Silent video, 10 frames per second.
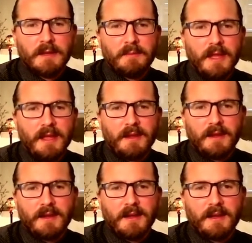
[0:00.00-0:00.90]
being
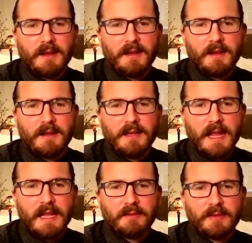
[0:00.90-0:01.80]
uh, uh,
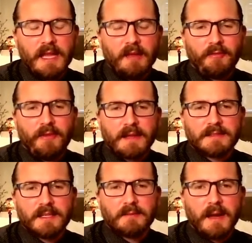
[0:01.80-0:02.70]
negatively
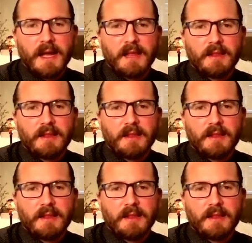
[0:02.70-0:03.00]
affected by the